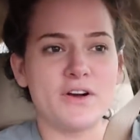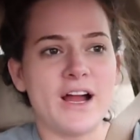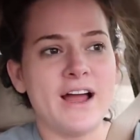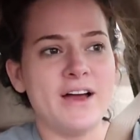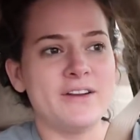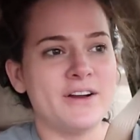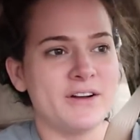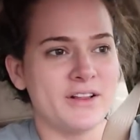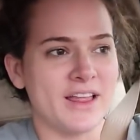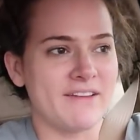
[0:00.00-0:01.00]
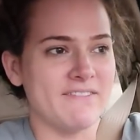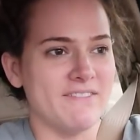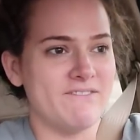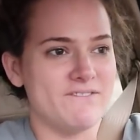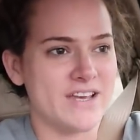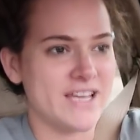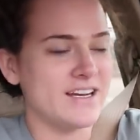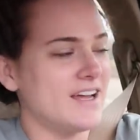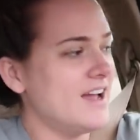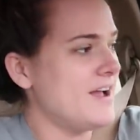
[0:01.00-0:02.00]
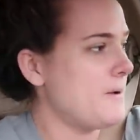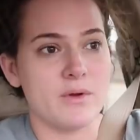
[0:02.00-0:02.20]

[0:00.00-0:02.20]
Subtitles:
around like feet.